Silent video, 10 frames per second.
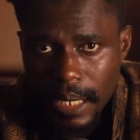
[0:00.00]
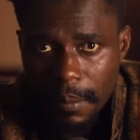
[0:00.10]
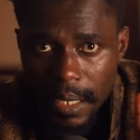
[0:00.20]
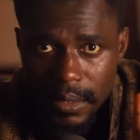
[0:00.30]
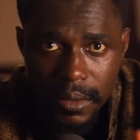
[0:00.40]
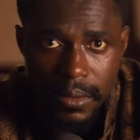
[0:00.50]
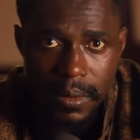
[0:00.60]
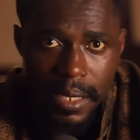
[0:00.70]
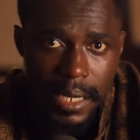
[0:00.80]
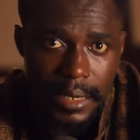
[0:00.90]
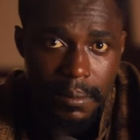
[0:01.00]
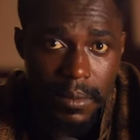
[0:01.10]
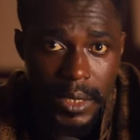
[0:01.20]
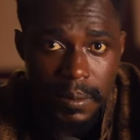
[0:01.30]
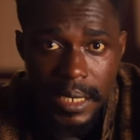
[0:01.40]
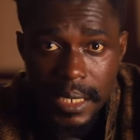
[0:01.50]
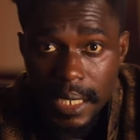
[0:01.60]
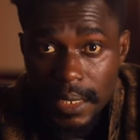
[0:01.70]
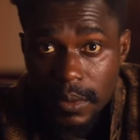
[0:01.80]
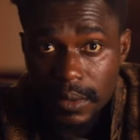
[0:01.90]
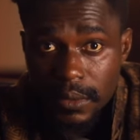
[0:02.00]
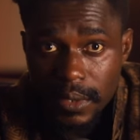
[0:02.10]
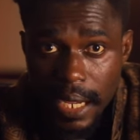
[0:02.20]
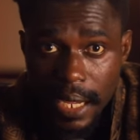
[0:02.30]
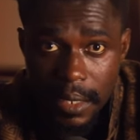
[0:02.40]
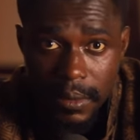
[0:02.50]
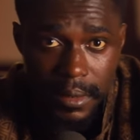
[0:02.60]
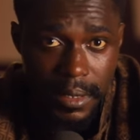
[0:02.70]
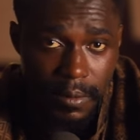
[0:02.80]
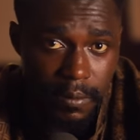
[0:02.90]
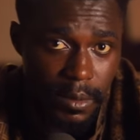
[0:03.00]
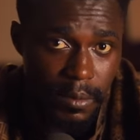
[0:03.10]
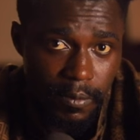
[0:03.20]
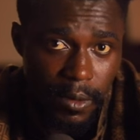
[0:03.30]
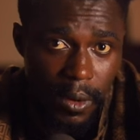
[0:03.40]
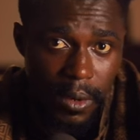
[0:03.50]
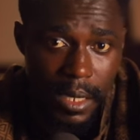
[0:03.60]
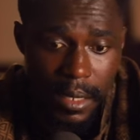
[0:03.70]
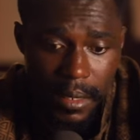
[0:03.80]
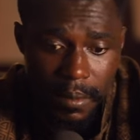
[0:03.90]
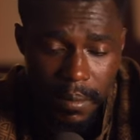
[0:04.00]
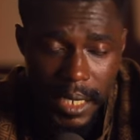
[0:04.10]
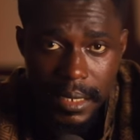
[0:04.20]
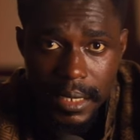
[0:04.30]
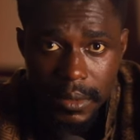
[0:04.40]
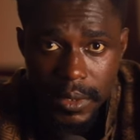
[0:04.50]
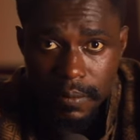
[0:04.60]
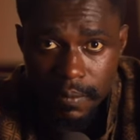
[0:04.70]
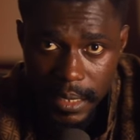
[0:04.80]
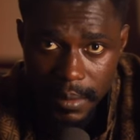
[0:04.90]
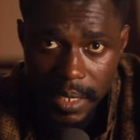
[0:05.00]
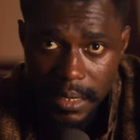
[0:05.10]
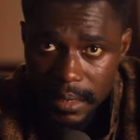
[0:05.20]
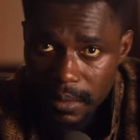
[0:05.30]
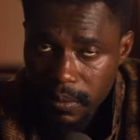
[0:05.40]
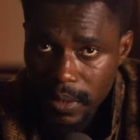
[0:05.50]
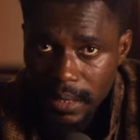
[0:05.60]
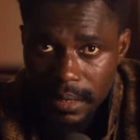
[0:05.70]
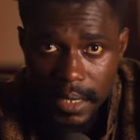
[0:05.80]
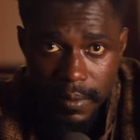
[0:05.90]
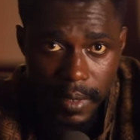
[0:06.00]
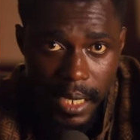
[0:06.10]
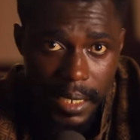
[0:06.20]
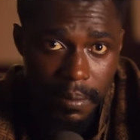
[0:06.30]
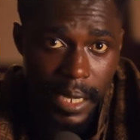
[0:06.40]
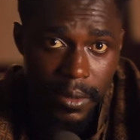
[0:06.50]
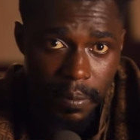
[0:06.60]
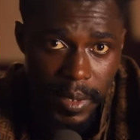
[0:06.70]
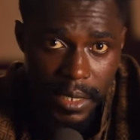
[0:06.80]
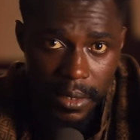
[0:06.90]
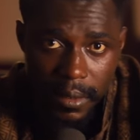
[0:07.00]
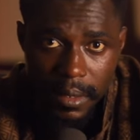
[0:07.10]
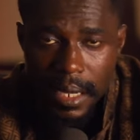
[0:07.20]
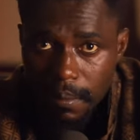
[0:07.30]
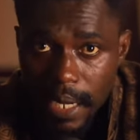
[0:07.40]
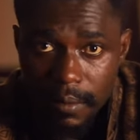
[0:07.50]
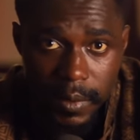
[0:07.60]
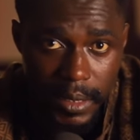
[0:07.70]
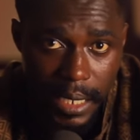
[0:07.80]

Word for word: Number two, as most beginners want to try out this world before making huge investments, which is fair in my opinion. But for